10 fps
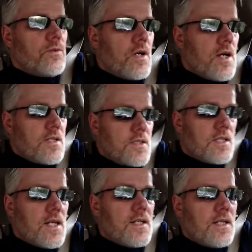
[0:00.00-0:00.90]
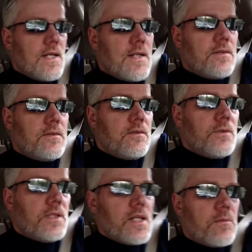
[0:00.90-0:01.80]
Raj signing out,
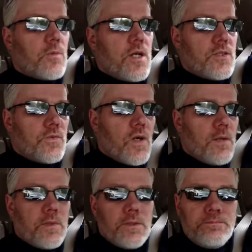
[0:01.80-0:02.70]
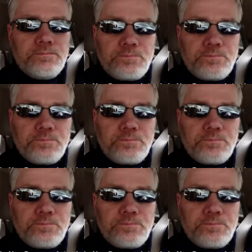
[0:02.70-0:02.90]
real name Roger Farmer.